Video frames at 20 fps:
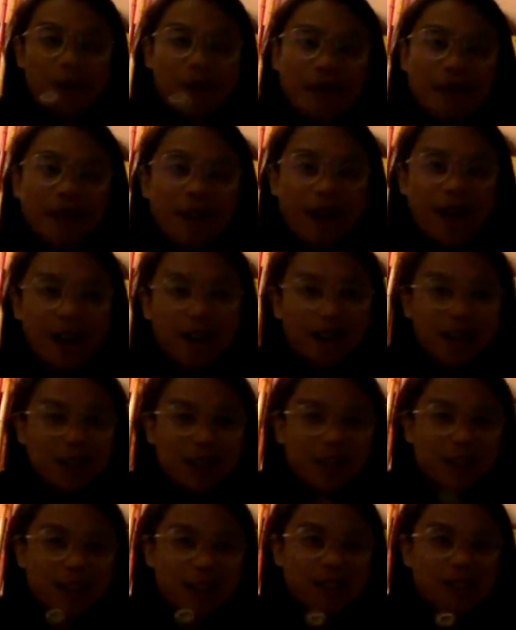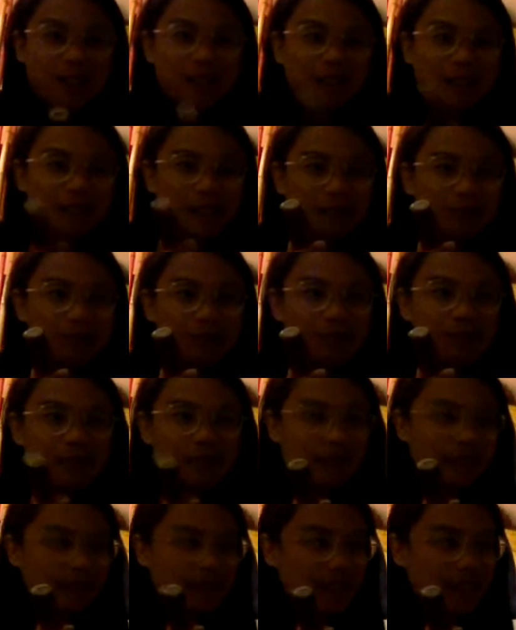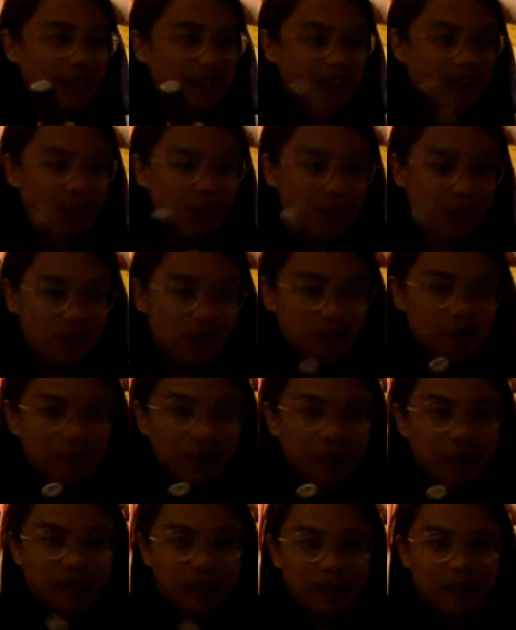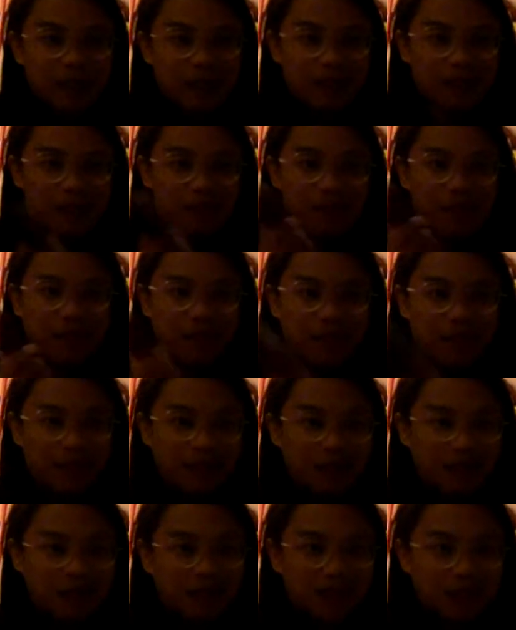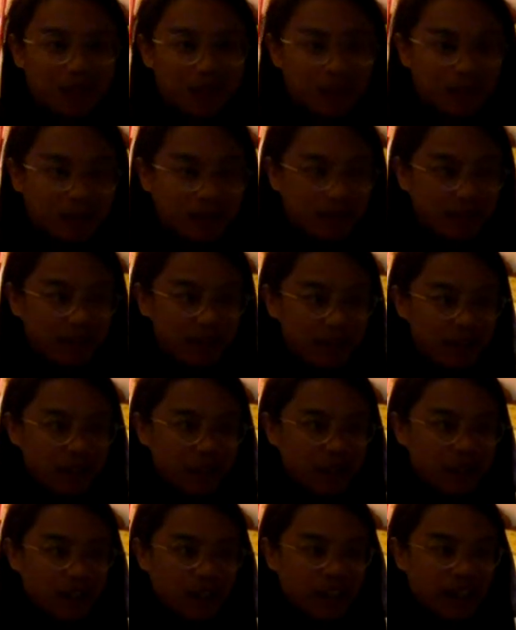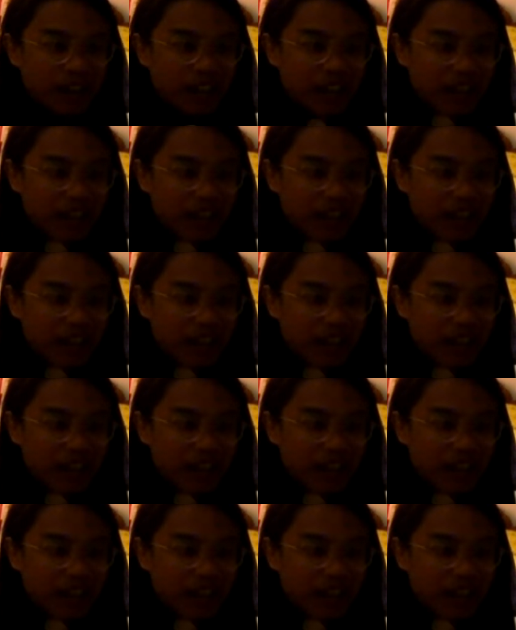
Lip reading: my gosh, I was shot by this arrow by so-and-so, and